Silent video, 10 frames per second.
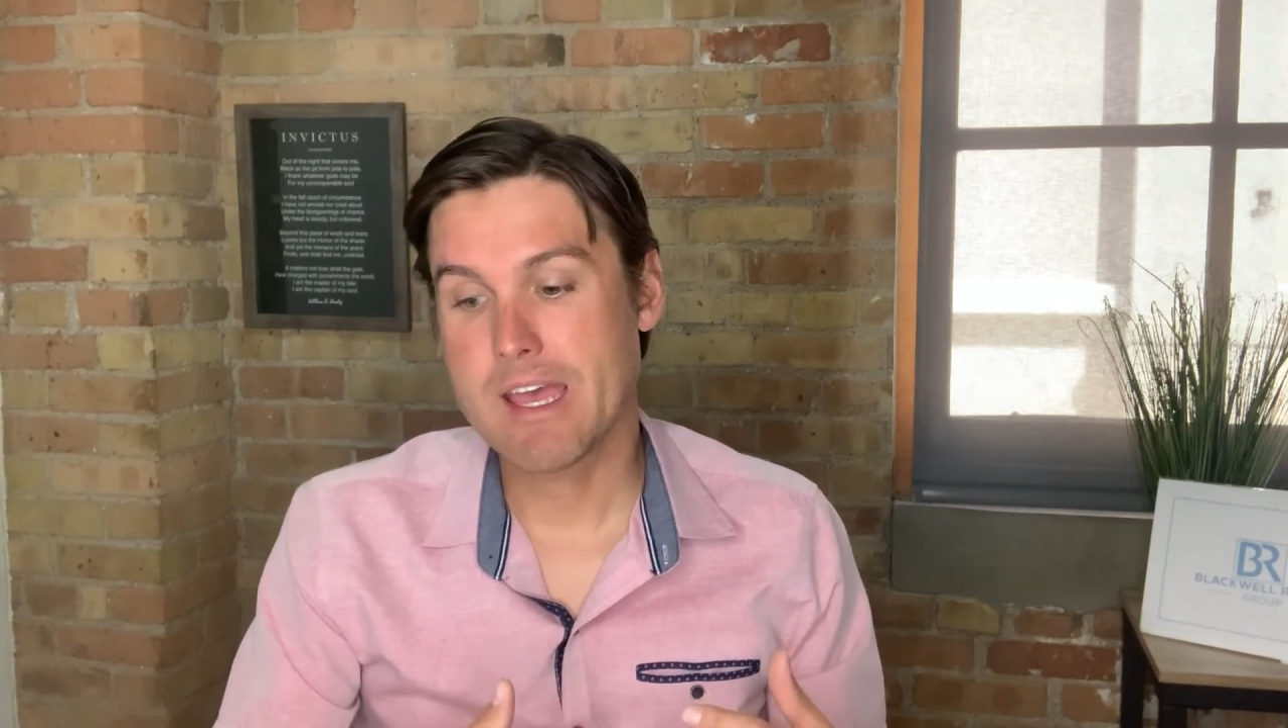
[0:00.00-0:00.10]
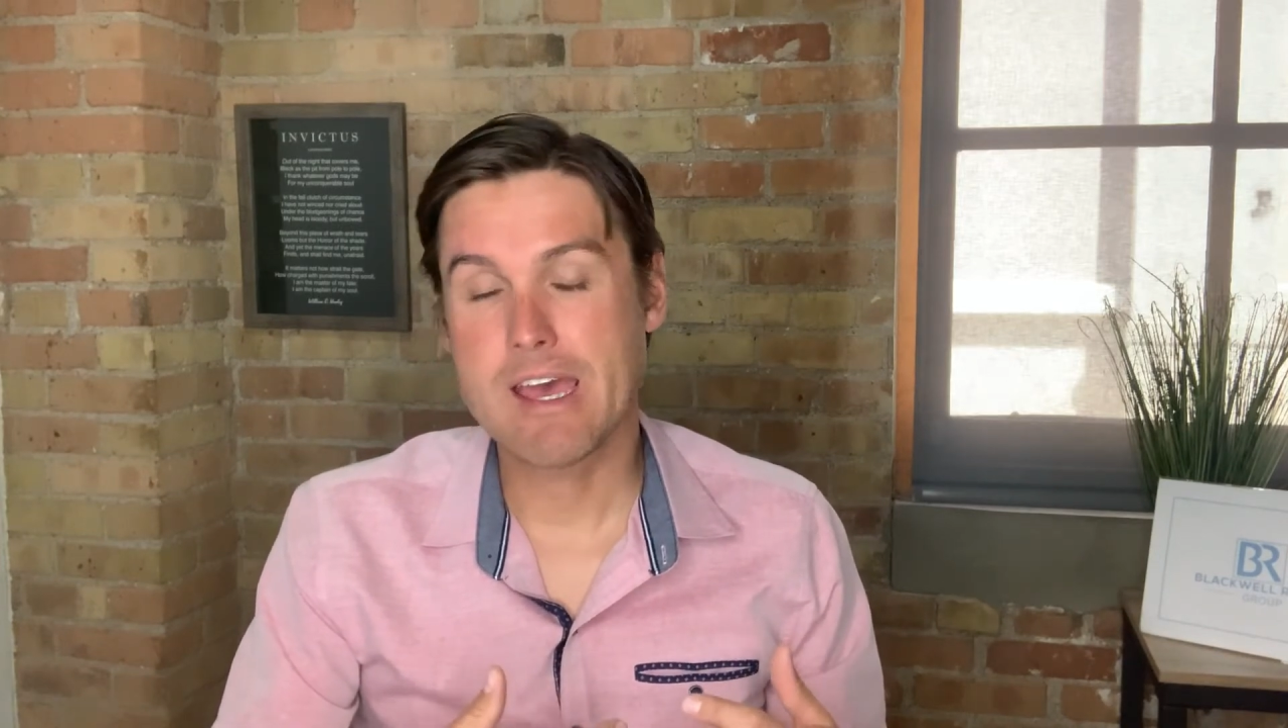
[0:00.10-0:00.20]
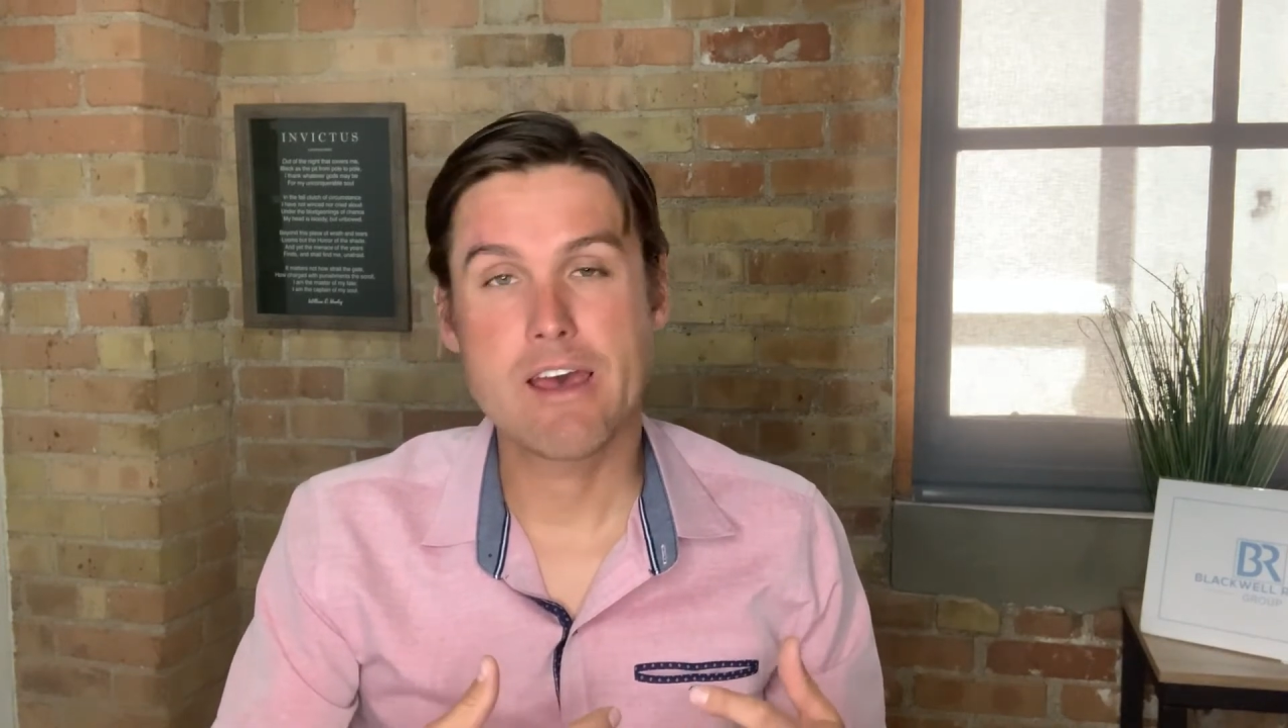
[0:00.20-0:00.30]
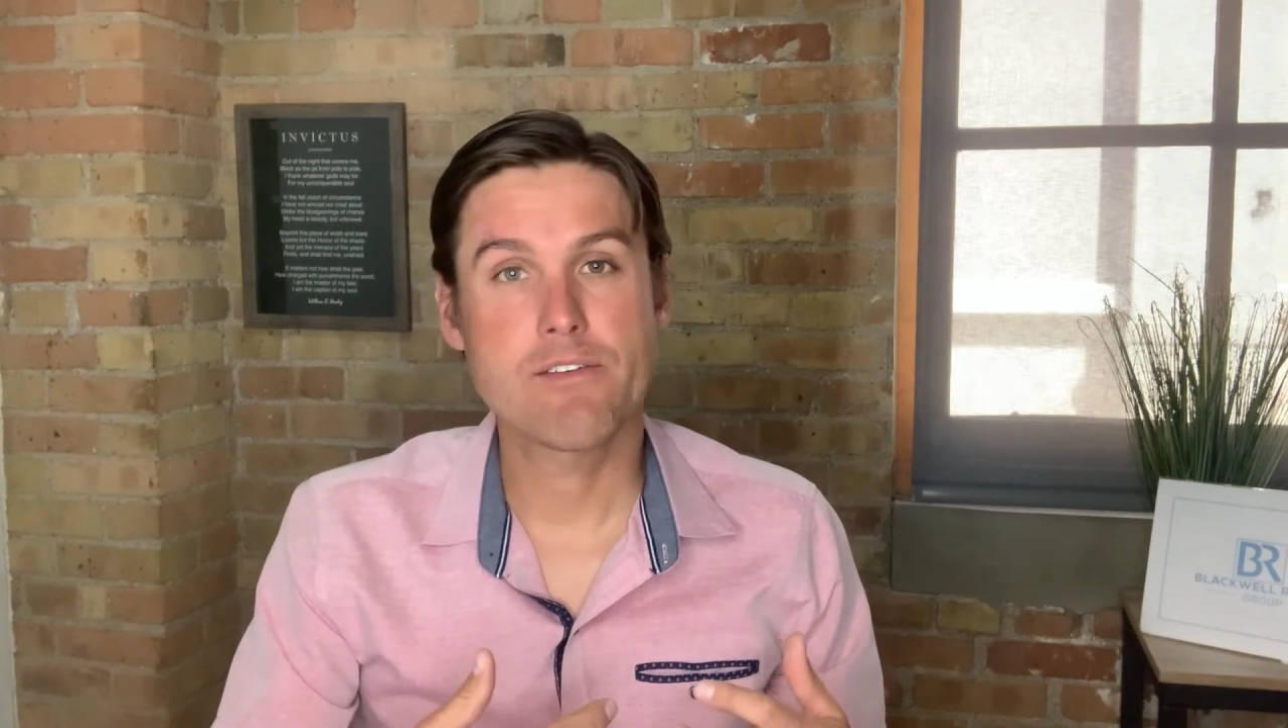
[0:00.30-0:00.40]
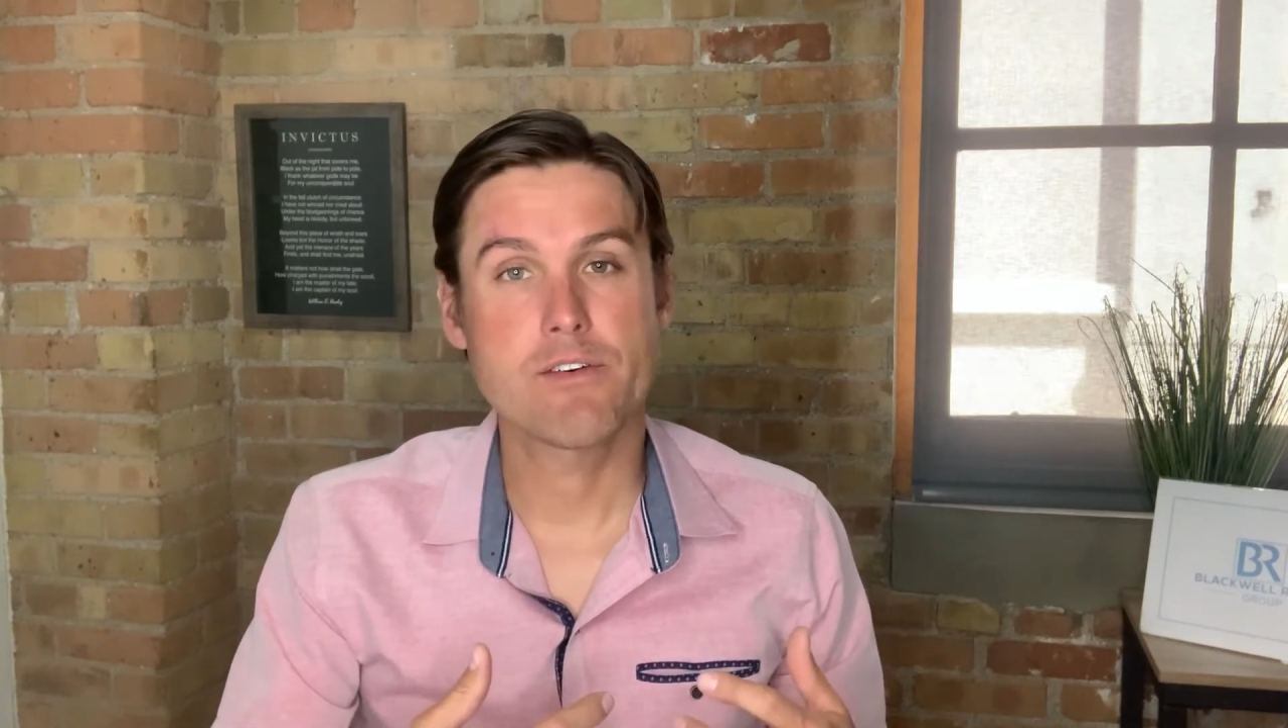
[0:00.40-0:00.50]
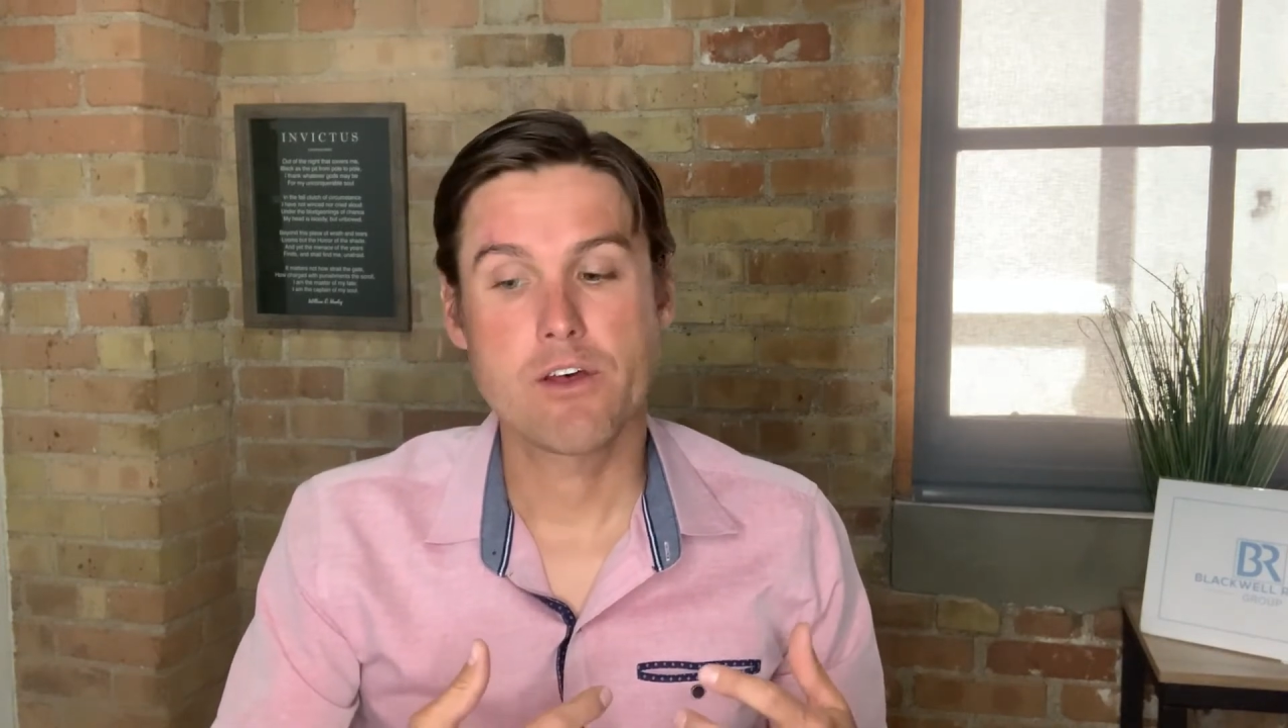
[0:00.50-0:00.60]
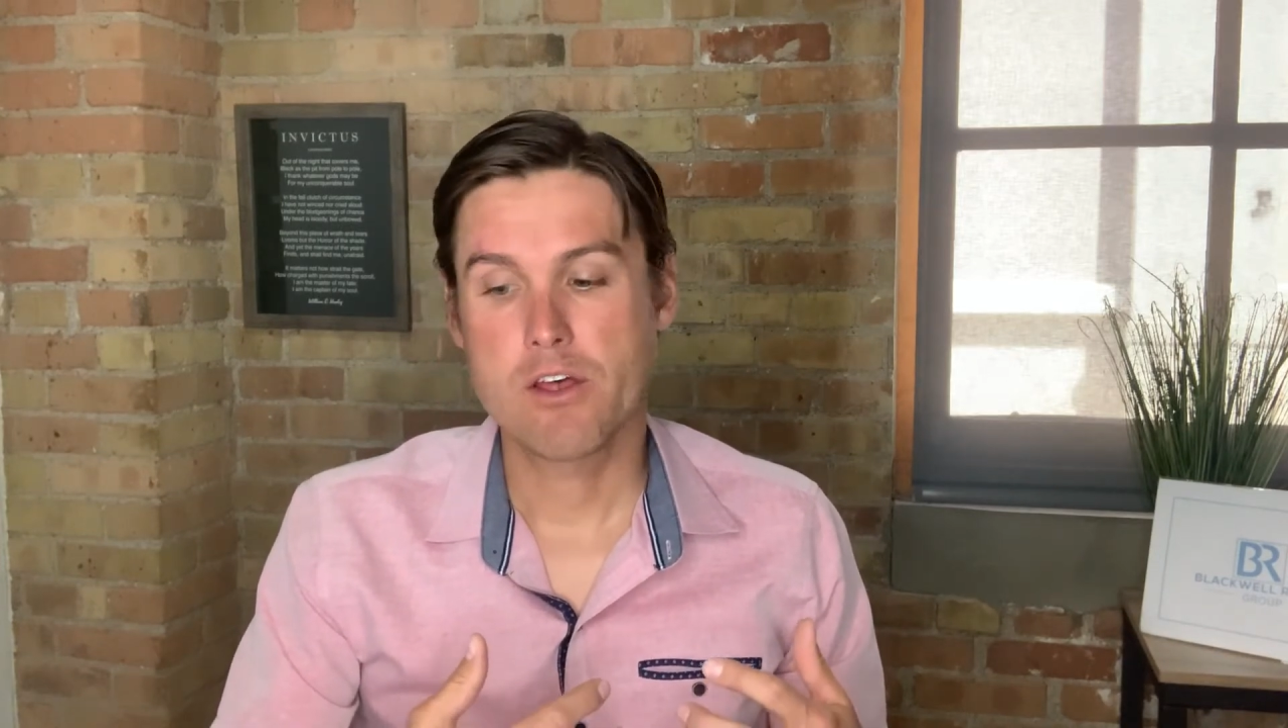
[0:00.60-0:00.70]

have